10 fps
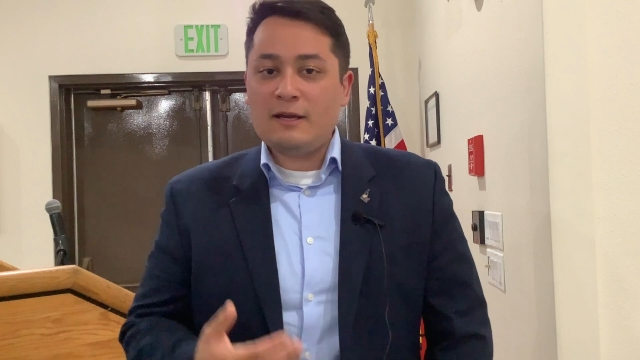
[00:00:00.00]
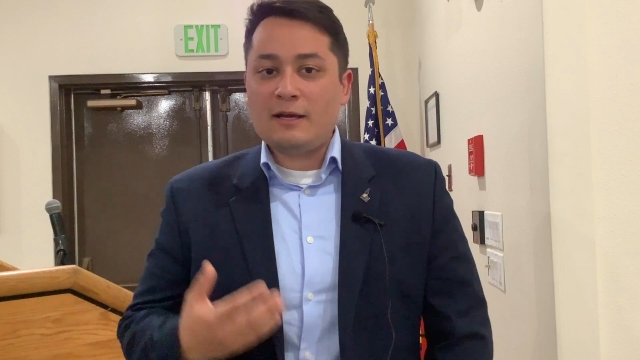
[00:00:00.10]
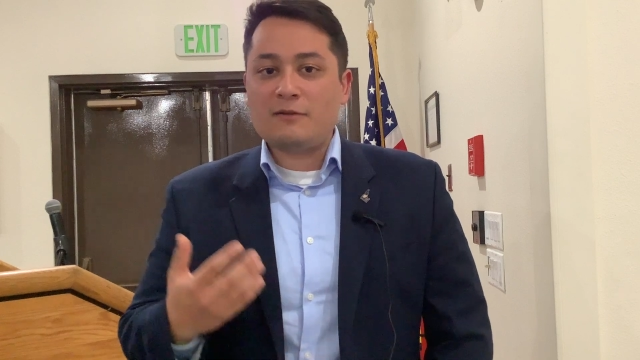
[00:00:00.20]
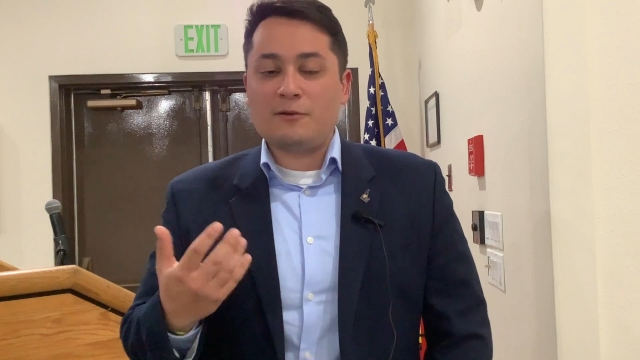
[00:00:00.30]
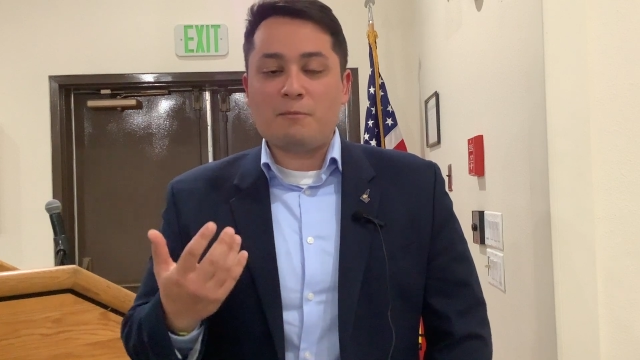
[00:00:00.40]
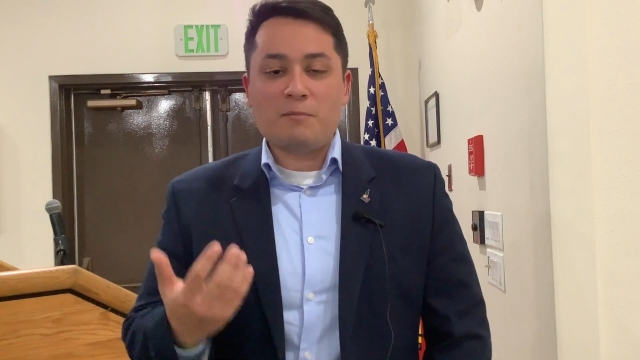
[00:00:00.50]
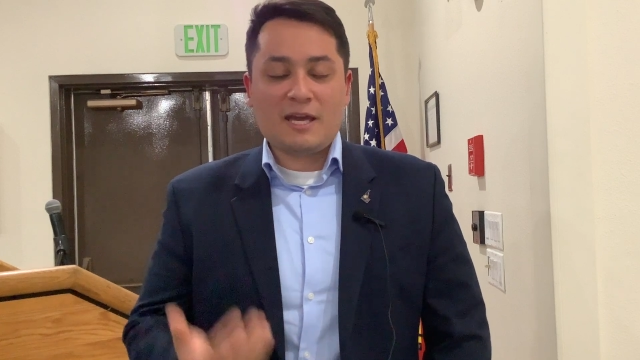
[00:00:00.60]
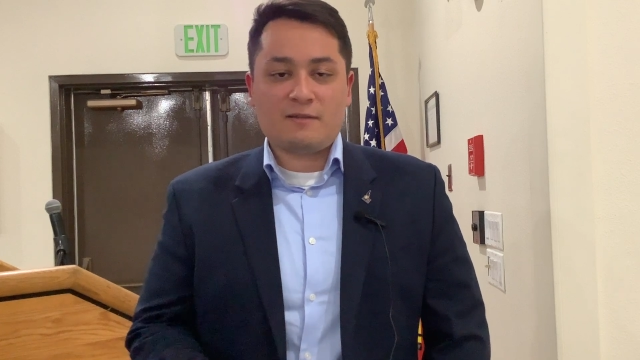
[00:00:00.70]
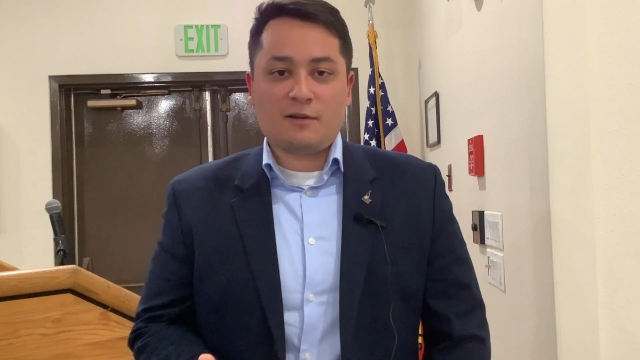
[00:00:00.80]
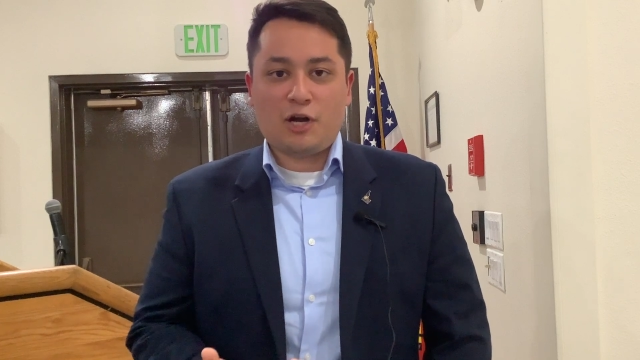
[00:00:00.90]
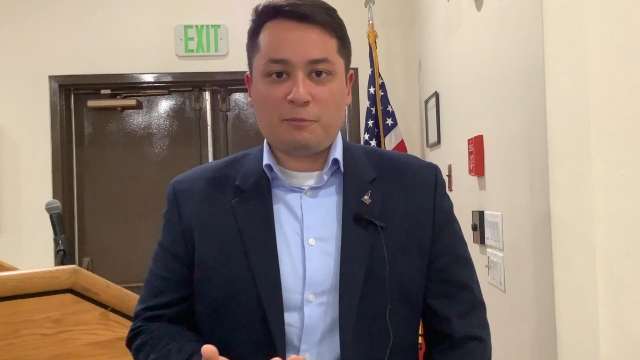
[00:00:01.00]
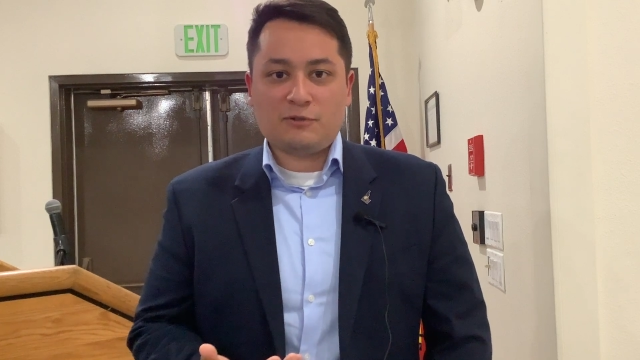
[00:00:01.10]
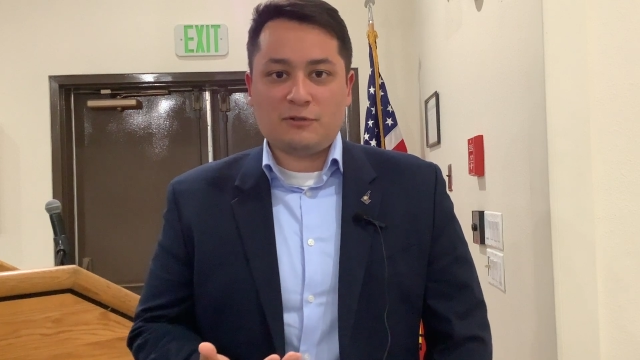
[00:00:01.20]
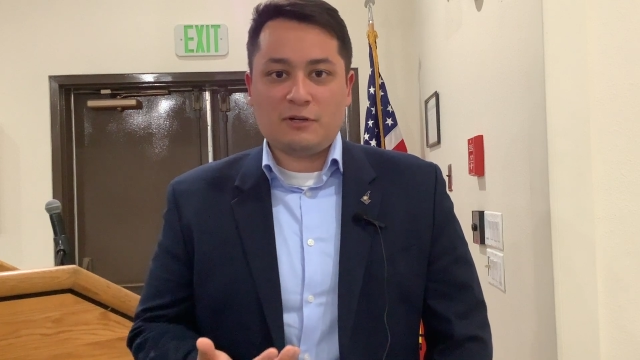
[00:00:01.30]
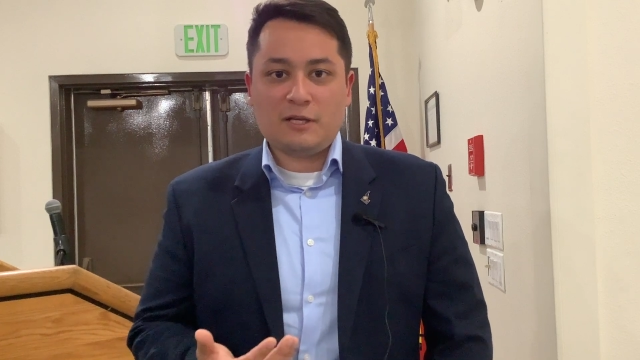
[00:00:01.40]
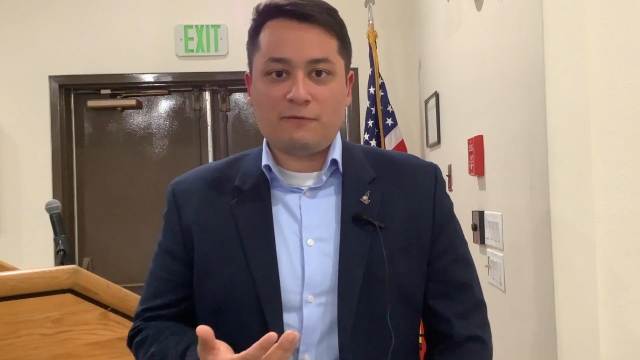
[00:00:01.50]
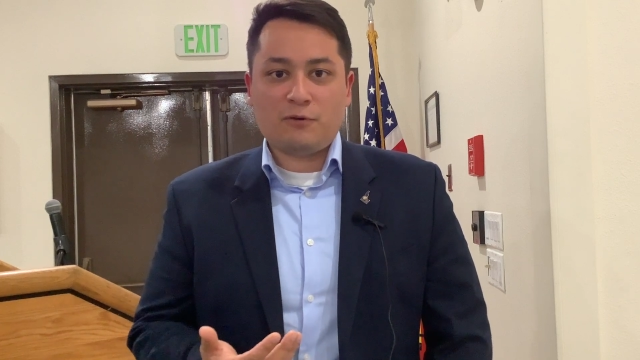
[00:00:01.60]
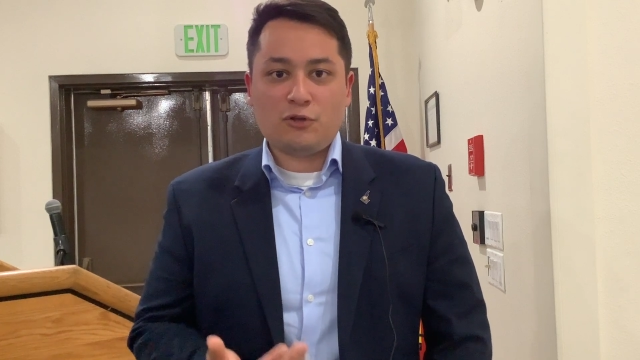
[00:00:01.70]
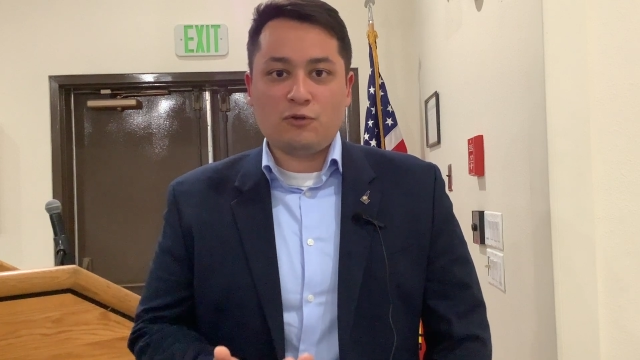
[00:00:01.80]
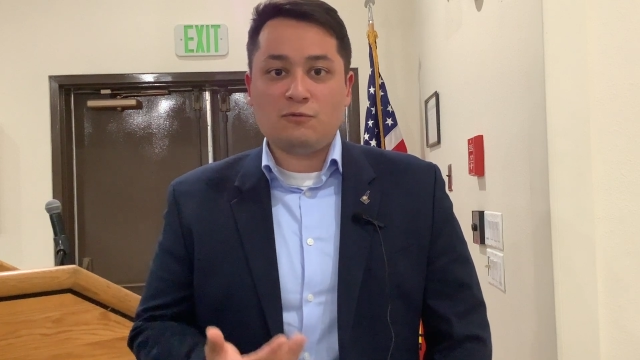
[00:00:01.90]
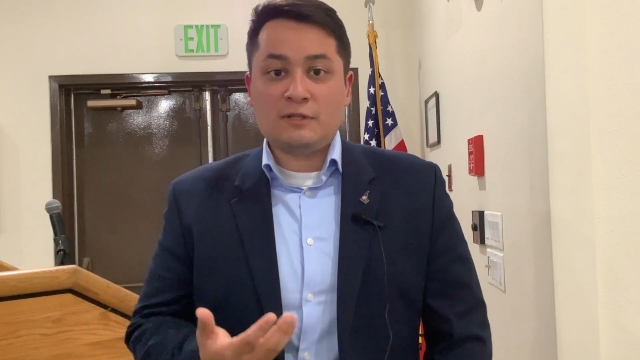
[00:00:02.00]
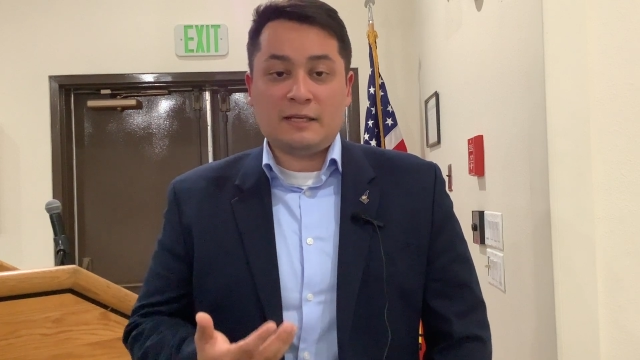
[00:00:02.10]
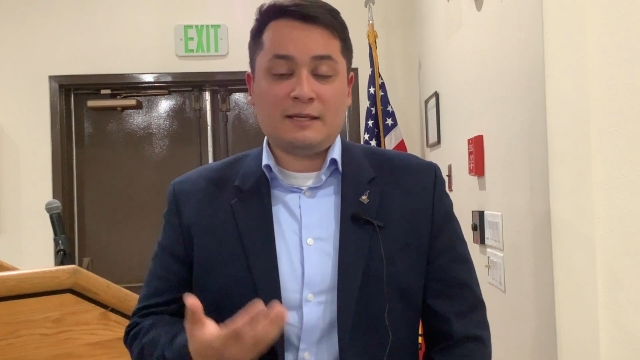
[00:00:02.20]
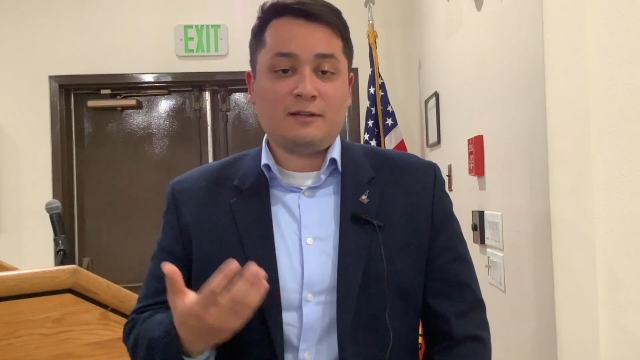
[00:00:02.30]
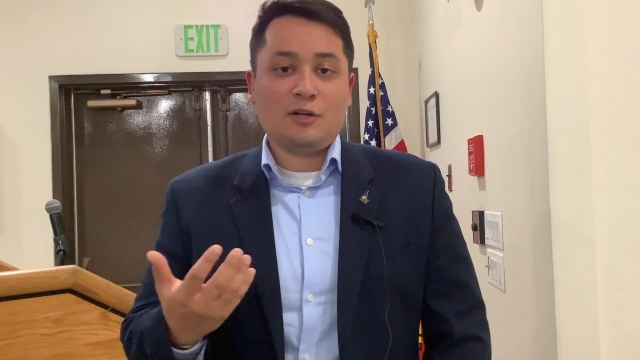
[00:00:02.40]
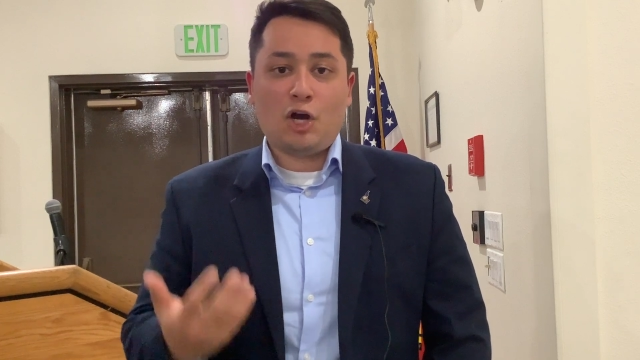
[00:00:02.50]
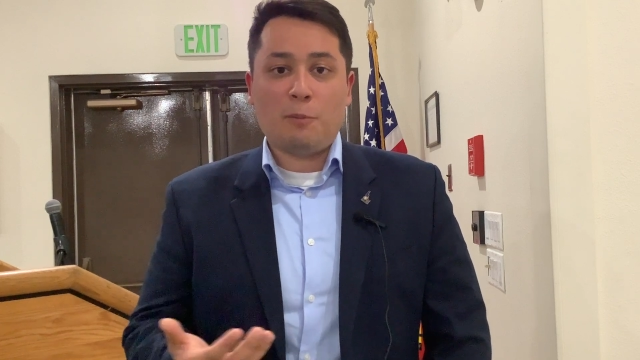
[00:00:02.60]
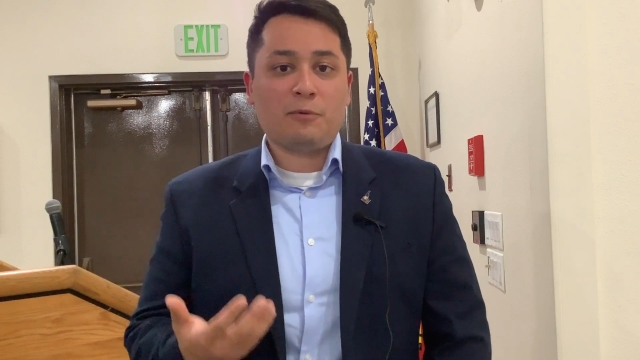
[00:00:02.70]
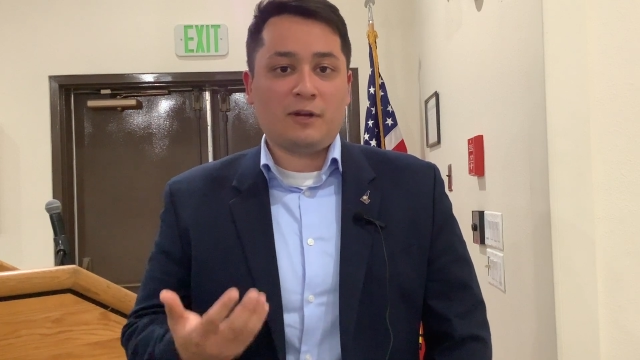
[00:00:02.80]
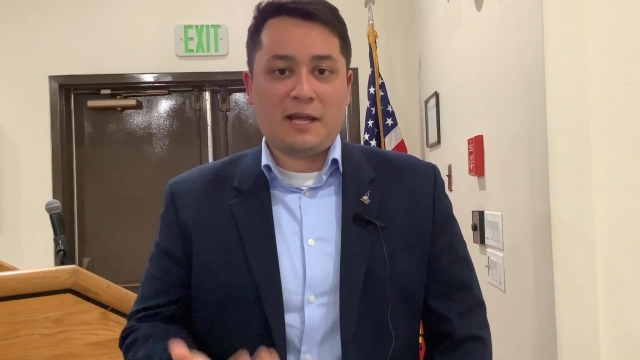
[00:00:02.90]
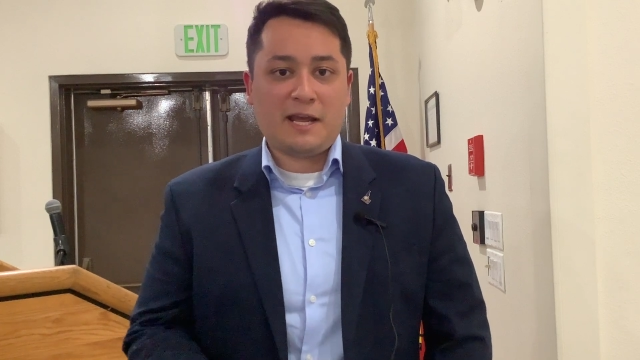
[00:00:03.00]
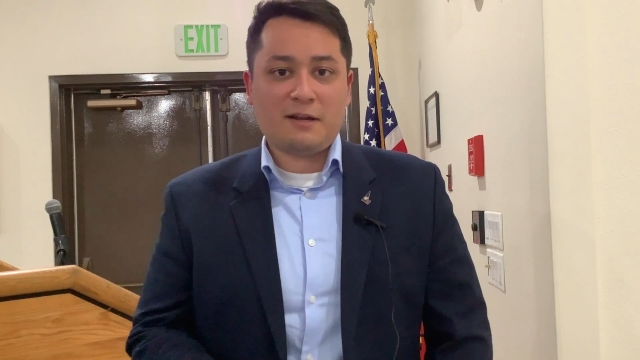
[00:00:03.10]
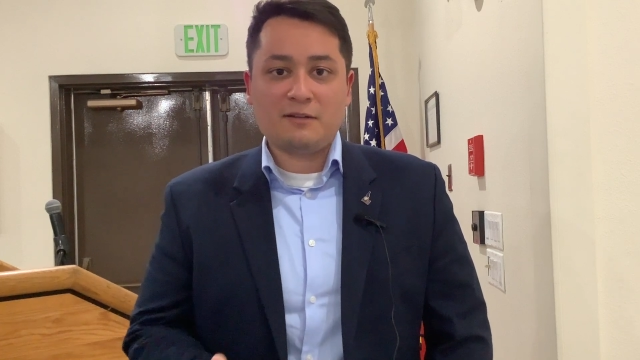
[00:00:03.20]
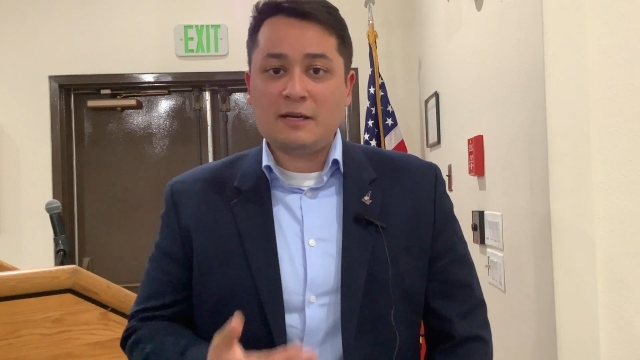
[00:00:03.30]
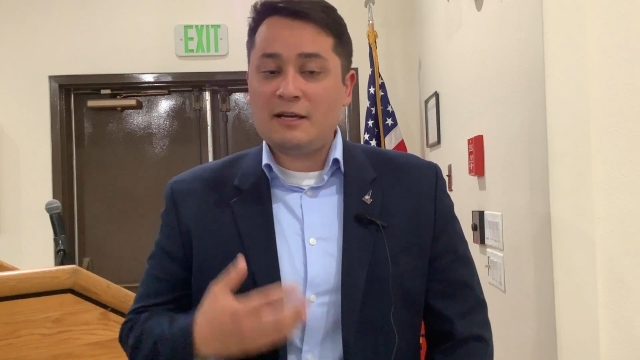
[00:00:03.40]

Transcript: It's an amazing opportunity for you to get an upper hand